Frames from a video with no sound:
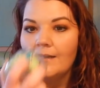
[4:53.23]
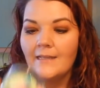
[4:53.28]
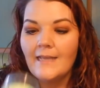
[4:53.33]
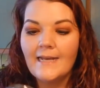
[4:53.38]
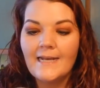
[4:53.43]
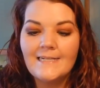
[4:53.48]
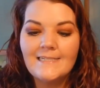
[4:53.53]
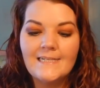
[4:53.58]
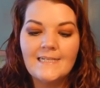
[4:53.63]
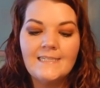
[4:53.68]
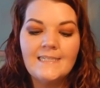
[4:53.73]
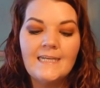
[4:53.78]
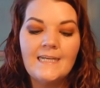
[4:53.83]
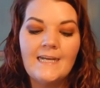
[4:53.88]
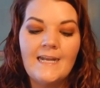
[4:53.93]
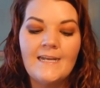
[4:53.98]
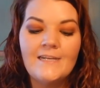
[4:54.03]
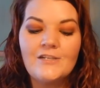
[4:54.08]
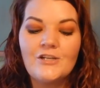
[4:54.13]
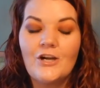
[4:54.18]
like as a
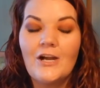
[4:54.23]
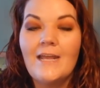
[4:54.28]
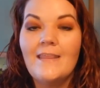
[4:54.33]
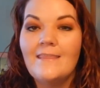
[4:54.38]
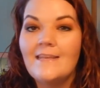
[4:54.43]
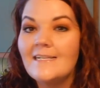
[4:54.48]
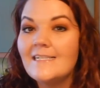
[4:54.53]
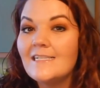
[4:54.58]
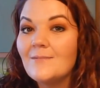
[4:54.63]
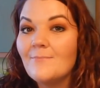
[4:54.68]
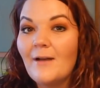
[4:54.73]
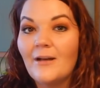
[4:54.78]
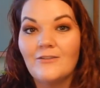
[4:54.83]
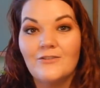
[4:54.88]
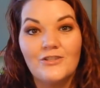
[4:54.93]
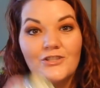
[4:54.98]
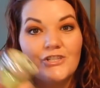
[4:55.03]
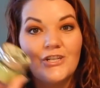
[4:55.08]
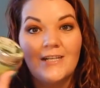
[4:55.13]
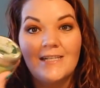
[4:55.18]
teenager and this
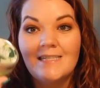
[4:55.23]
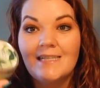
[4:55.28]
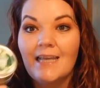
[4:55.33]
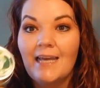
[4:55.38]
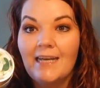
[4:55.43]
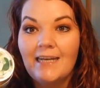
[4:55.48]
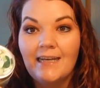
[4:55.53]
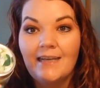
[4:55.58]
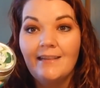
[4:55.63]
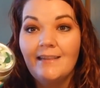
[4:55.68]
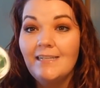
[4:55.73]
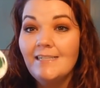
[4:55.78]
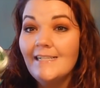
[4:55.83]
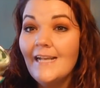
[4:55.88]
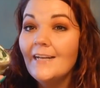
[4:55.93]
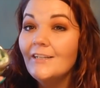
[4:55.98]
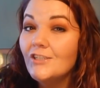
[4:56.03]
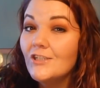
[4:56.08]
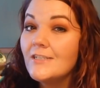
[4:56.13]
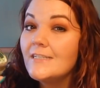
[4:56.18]
smells just like it. These
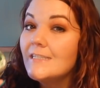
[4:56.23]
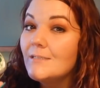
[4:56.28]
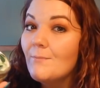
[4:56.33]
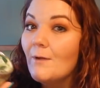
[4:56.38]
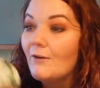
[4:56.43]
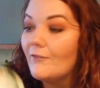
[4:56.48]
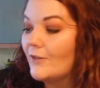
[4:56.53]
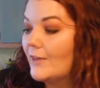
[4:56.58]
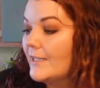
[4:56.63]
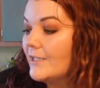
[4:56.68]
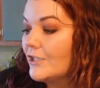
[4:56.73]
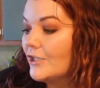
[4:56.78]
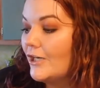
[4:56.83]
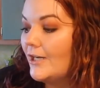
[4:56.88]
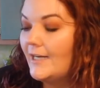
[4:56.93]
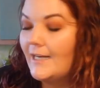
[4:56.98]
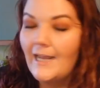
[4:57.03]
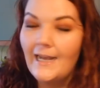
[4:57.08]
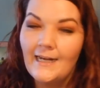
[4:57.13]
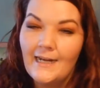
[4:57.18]
actually smell really
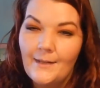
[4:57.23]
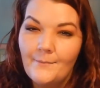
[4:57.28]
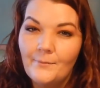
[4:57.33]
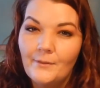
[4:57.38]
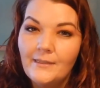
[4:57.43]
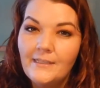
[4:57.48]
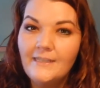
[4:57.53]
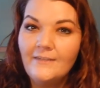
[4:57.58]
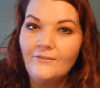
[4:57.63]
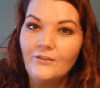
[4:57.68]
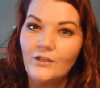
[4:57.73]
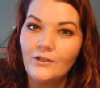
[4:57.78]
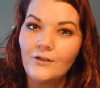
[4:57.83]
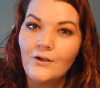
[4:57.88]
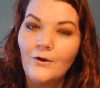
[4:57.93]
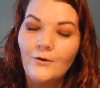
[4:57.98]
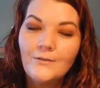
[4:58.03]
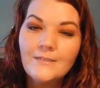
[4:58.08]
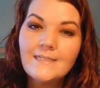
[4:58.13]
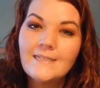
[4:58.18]
good and I believe
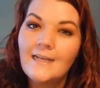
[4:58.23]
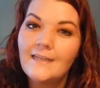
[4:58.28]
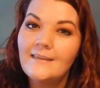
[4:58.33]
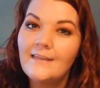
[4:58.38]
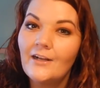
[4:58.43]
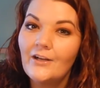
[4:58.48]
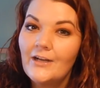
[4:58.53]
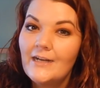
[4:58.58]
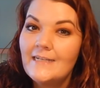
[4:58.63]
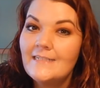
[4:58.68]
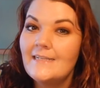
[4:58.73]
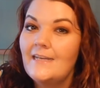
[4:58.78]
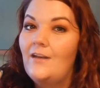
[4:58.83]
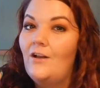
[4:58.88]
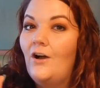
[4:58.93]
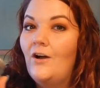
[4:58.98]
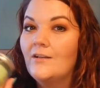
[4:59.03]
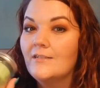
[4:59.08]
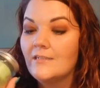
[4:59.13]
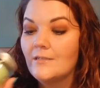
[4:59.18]
Nicole said there is an
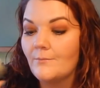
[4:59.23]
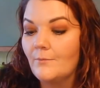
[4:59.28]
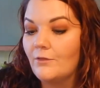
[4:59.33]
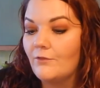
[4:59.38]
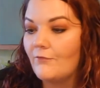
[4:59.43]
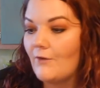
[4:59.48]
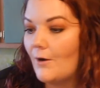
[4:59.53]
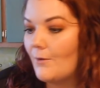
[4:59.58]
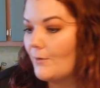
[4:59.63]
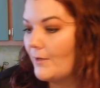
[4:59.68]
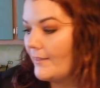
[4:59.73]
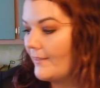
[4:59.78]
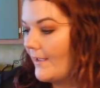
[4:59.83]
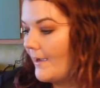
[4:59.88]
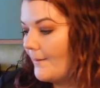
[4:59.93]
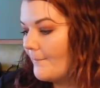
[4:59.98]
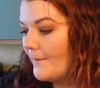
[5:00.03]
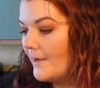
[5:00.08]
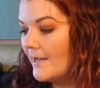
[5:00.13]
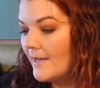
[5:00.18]
awesome throw on
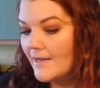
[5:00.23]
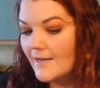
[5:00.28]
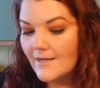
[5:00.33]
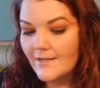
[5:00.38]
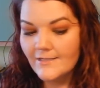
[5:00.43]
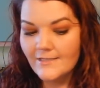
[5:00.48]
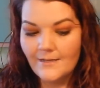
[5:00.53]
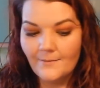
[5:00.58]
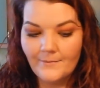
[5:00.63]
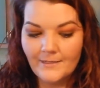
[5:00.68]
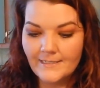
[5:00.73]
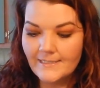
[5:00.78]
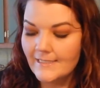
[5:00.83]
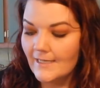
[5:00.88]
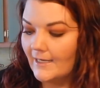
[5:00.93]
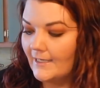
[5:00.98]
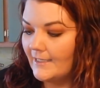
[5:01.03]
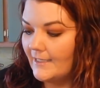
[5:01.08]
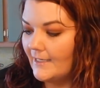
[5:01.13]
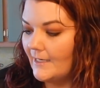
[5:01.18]
them. So I'm
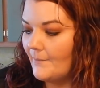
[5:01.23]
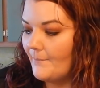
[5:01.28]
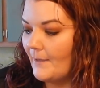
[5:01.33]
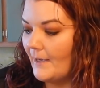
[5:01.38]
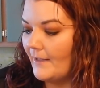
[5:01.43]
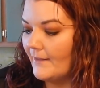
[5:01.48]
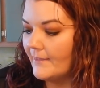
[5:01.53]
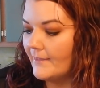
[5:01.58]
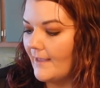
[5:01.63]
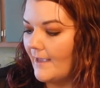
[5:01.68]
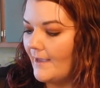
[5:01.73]
excited about